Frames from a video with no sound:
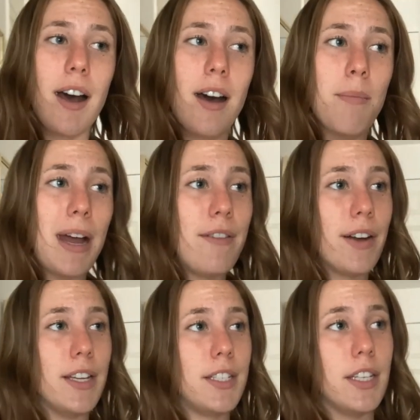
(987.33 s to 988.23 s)
uh, my
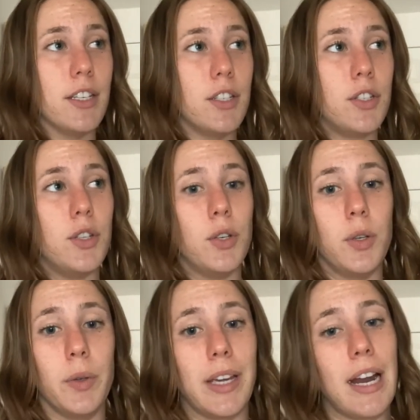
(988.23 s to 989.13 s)
advice is
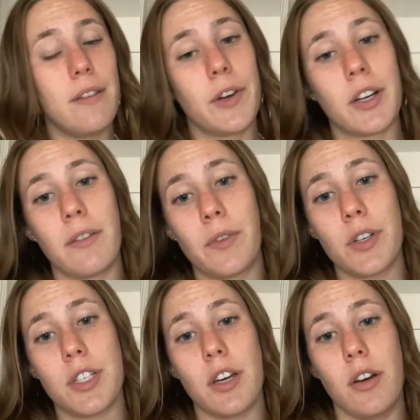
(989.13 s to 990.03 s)
to get out of your
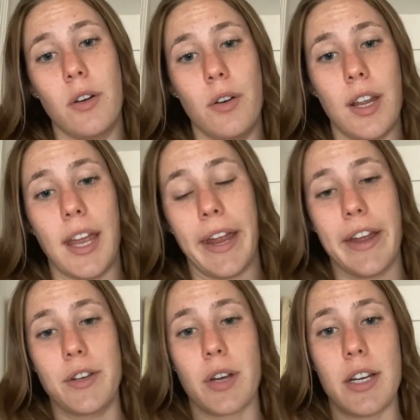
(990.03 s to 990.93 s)
comfort zone
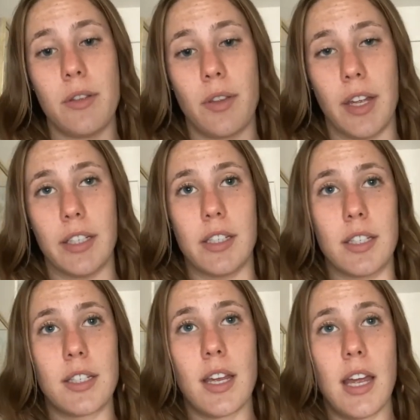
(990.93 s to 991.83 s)
and try new
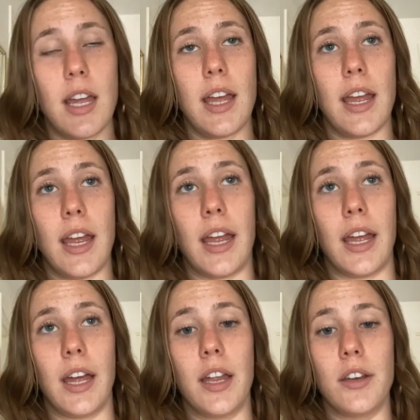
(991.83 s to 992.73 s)
things,
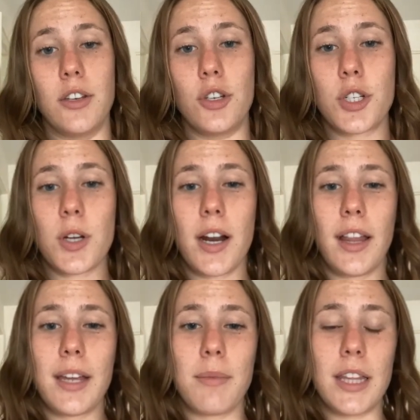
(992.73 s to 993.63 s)
and just try to
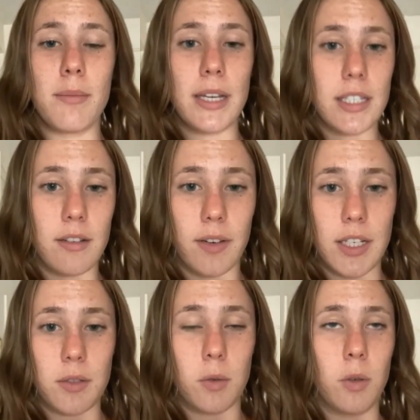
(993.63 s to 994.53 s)
like make the best of high
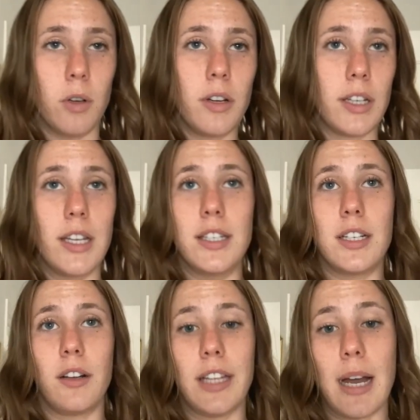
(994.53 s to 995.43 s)
school because
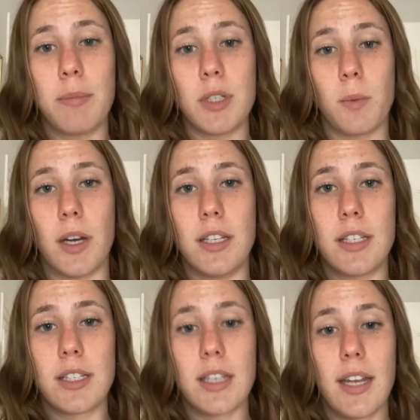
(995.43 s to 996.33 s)
it only happens
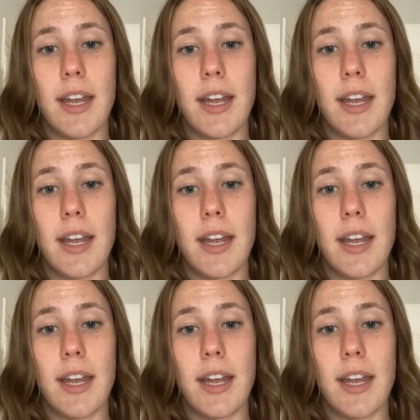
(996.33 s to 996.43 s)
once